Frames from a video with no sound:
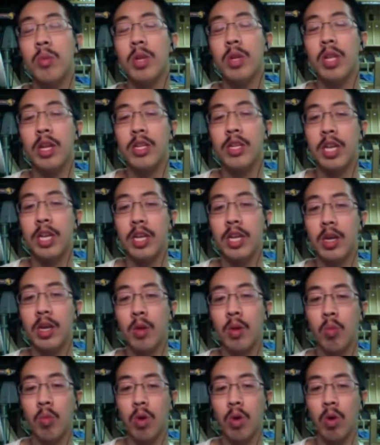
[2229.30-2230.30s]
like taking a,
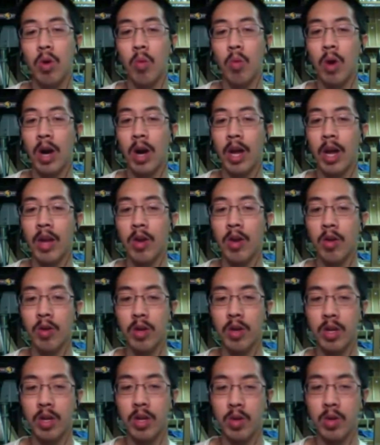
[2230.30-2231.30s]
a wire
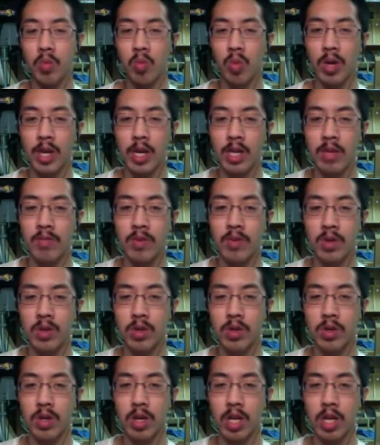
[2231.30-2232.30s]
in one end of it,
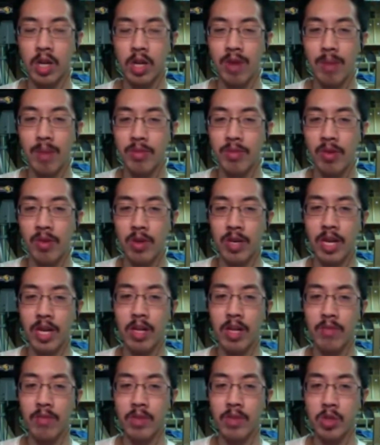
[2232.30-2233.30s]
like wrapped around a nail
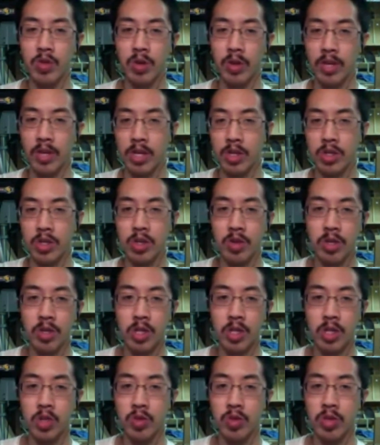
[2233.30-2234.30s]
of a drill, and turning the
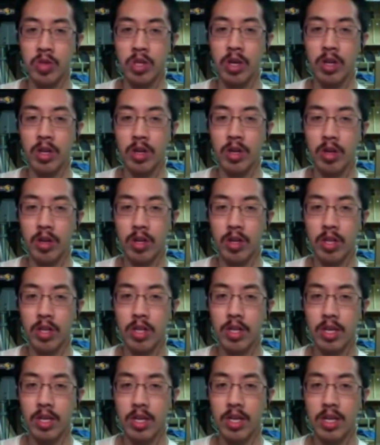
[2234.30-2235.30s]
drill on.
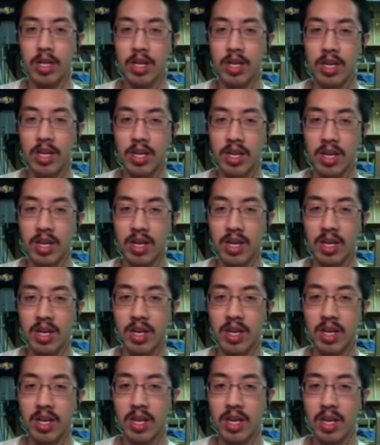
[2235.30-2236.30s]
Yeah.
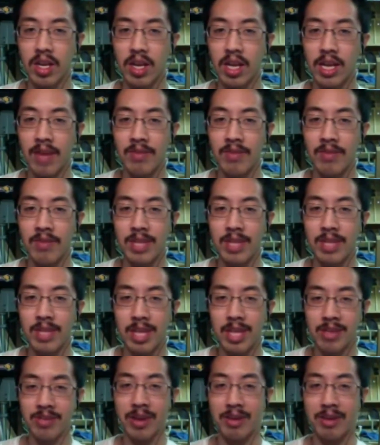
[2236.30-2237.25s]
And having the other end